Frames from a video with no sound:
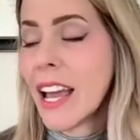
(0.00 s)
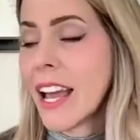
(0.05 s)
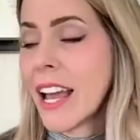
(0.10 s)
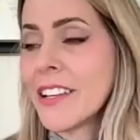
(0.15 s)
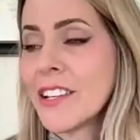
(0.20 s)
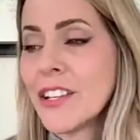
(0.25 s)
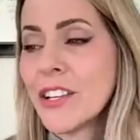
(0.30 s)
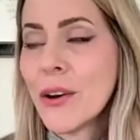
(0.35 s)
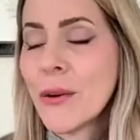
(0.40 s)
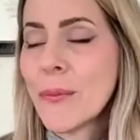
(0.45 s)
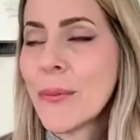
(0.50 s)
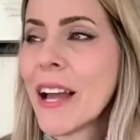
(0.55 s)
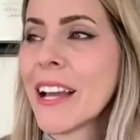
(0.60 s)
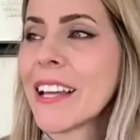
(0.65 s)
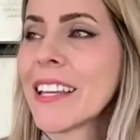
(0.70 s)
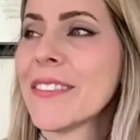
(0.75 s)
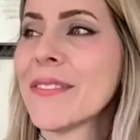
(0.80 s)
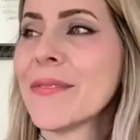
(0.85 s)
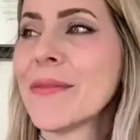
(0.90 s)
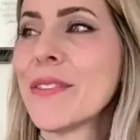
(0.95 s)
And,
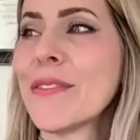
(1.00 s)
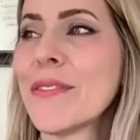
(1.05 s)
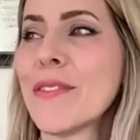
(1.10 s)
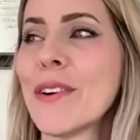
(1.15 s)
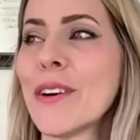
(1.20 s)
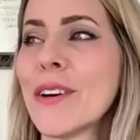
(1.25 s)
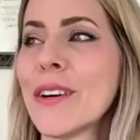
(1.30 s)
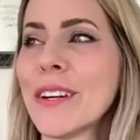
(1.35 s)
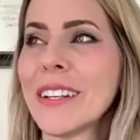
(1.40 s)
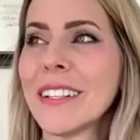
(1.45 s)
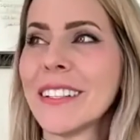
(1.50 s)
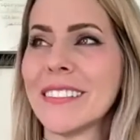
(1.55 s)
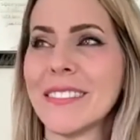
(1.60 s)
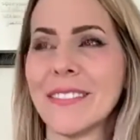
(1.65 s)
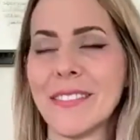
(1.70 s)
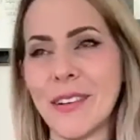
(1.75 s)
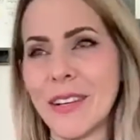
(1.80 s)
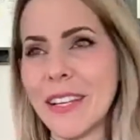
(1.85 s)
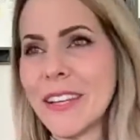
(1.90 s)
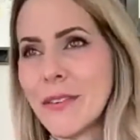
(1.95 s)
back before,
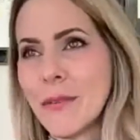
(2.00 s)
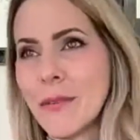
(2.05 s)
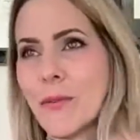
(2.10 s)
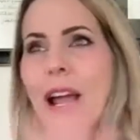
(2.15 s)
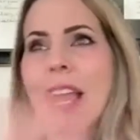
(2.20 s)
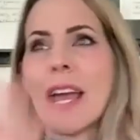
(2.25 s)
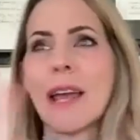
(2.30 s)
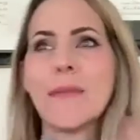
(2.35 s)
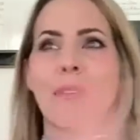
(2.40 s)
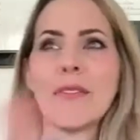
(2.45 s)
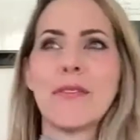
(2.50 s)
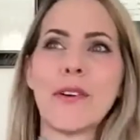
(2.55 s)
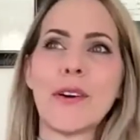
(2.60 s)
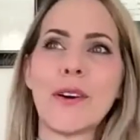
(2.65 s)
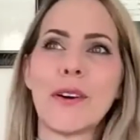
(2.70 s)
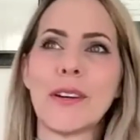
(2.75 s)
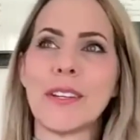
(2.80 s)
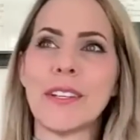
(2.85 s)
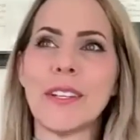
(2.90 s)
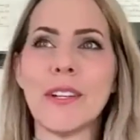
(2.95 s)
well, even way
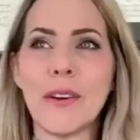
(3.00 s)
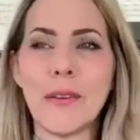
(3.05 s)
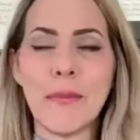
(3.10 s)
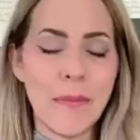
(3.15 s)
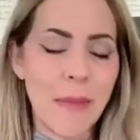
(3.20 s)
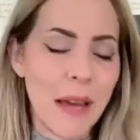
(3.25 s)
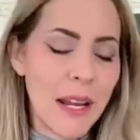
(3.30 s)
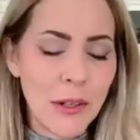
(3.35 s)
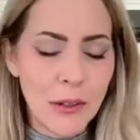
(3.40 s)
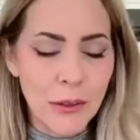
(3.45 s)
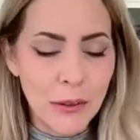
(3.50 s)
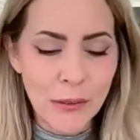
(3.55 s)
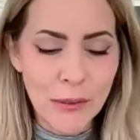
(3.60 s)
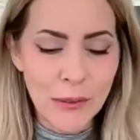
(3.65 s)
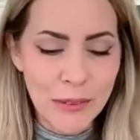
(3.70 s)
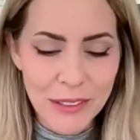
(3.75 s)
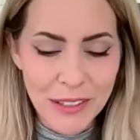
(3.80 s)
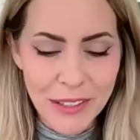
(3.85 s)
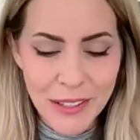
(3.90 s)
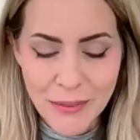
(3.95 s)
before,
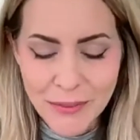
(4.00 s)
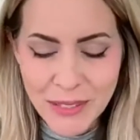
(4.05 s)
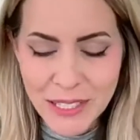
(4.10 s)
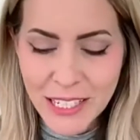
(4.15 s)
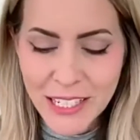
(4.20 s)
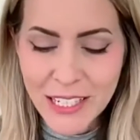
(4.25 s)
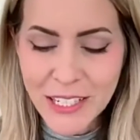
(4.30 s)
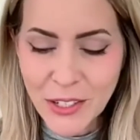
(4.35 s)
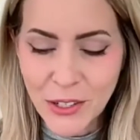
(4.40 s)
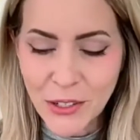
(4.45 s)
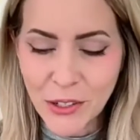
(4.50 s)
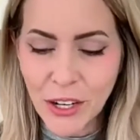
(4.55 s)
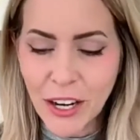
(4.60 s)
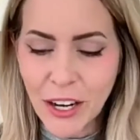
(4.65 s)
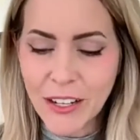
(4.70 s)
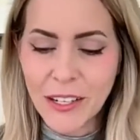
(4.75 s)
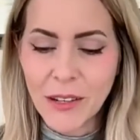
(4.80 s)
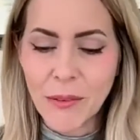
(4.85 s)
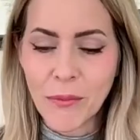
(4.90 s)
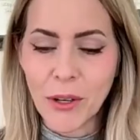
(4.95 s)
medical studies on
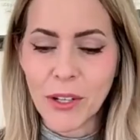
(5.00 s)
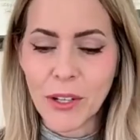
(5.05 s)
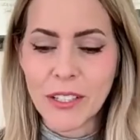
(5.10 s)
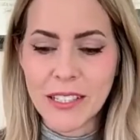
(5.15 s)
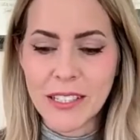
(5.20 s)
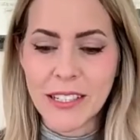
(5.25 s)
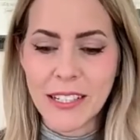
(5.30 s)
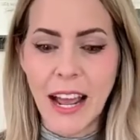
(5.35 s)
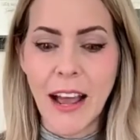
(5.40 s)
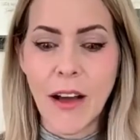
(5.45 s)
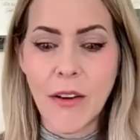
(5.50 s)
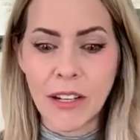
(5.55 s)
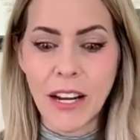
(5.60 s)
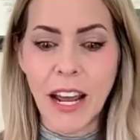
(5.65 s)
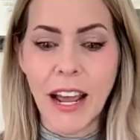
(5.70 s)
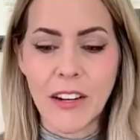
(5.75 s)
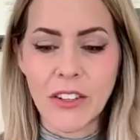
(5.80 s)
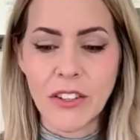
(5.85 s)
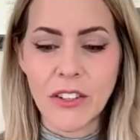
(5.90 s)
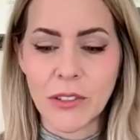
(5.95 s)
grounding, and where it's now an
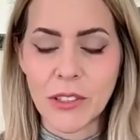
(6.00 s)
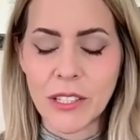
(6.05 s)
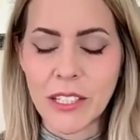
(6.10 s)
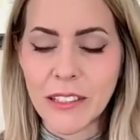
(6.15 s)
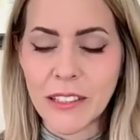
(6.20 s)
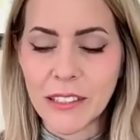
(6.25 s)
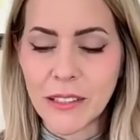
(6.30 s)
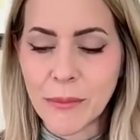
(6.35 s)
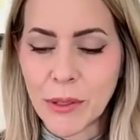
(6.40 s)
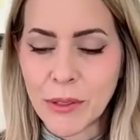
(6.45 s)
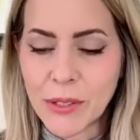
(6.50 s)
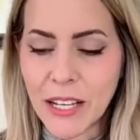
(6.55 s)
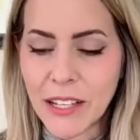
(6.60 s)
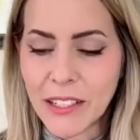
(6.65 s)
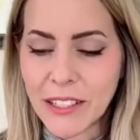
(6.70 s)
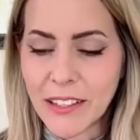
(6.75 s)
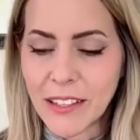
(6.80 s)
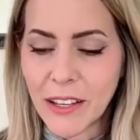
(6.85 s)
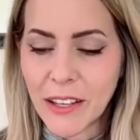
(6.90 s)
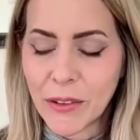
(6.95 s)
actual healing
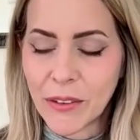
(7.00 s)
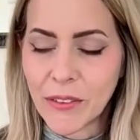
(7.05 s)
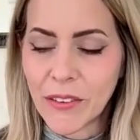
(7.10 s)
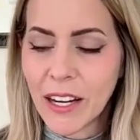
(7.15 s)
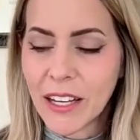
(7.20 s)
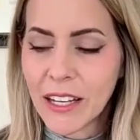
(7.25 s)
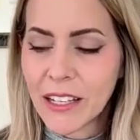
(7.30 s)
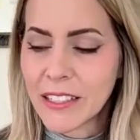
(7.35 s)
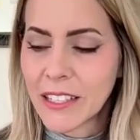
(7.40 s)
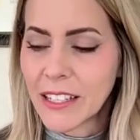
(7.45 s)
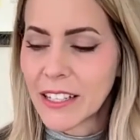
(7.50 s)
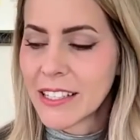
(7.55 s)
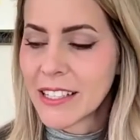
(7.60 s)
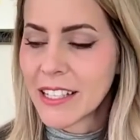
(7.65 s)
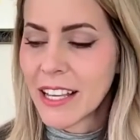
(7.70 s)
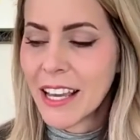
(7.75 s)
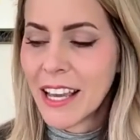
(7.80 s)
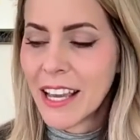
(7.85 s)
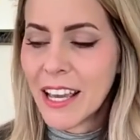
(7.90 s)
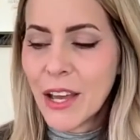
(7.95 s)
modality that we recognize,
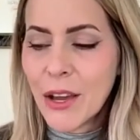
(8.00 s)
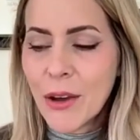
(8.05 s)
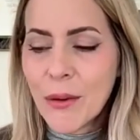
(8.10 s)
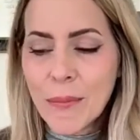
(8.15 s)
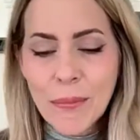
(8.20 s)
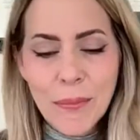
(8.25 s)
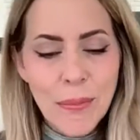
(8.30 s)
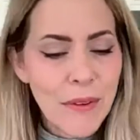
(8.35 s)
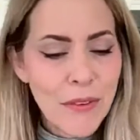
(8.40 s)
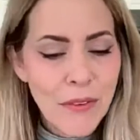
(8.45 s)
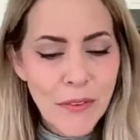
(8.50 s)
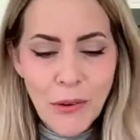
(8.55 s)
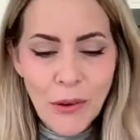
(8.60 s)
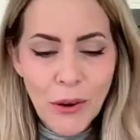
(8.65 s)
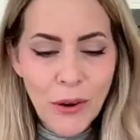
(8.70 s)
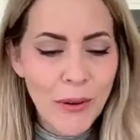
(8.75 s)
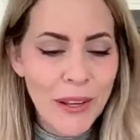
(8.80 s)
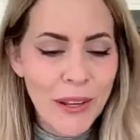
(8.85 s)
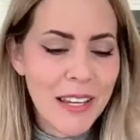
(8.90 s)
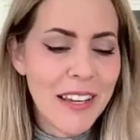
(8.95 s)

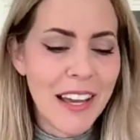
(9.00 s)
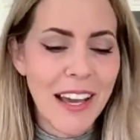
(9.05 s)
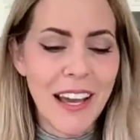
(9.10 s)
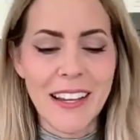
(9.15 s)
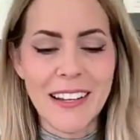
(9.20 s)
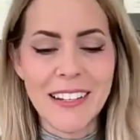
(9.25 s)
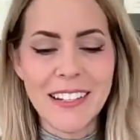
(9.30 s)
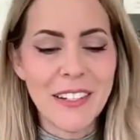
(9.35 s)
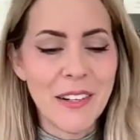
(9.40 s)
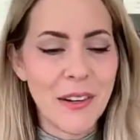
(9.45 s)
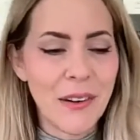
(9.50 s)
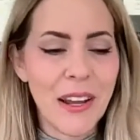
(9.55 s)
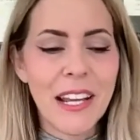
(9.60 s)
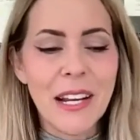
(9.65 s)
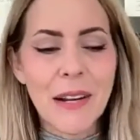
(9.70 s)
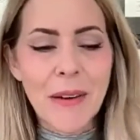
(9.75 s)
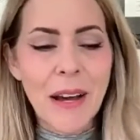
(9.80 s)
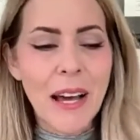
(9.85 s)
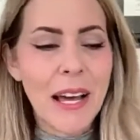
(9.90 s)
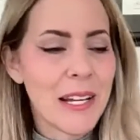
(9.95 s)
before we had,
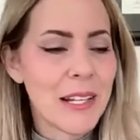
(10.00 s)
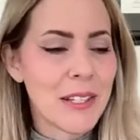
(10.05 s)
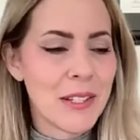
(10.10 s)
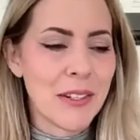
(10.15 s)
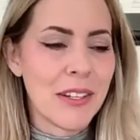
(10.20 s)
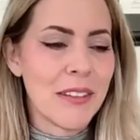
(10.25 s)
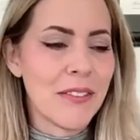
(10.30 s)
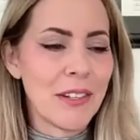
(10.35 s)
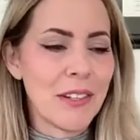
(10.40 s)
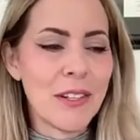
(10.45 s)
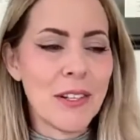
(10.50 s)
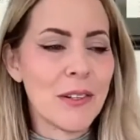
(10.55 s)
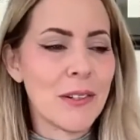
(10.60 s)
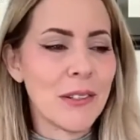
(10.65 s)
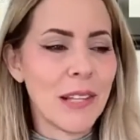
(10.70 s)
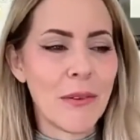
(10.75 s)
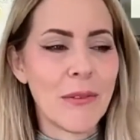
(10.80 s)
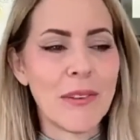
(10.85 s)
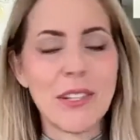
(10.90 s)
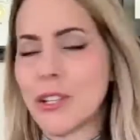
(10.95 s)
antibiotics, or even knew
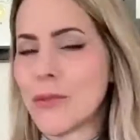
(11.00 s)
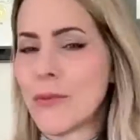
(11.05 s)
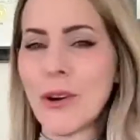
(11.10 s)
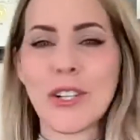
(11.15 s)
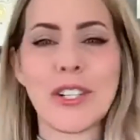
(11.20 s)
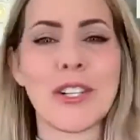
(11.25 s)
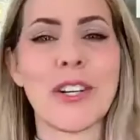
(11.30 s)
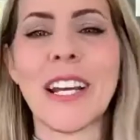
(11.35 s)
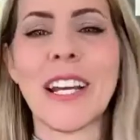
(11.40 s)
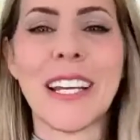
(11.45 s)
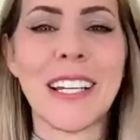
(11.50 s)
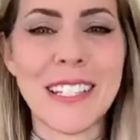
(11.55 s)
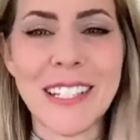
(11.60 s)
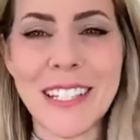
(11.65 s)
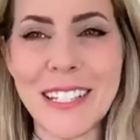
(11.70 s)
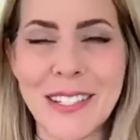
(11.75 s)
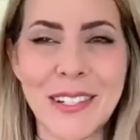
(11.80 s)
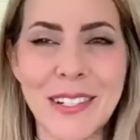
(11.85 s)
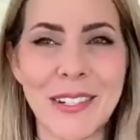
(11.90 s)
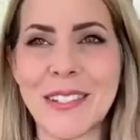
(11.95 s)
like we should wash our hands
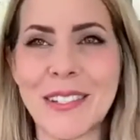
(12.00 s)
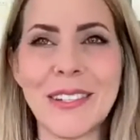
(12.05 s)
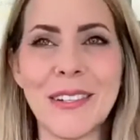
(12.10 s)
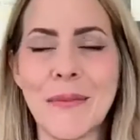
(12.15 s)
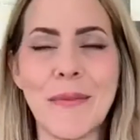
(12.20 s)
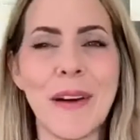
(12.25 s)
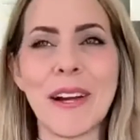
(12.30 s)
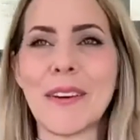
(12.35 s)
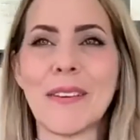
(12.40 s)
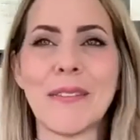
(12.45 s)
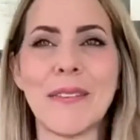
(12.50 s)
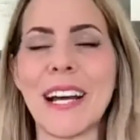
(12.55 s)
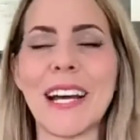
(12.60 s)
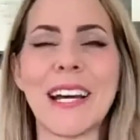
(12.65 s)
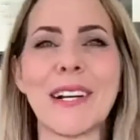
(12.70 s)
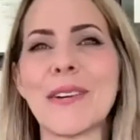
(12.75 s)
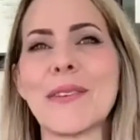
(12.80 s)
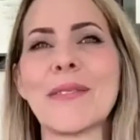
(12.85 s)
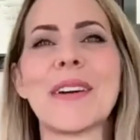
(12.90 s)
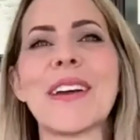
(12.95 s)
because there's,
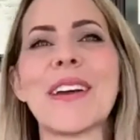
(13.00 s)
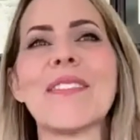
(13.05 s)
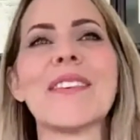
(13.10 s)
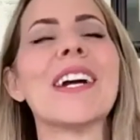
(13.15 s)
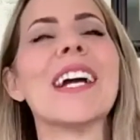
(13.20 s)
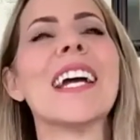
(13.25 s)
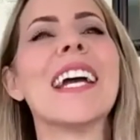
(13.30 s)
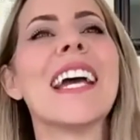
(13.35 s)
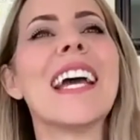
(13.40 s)
microbiota or whatever,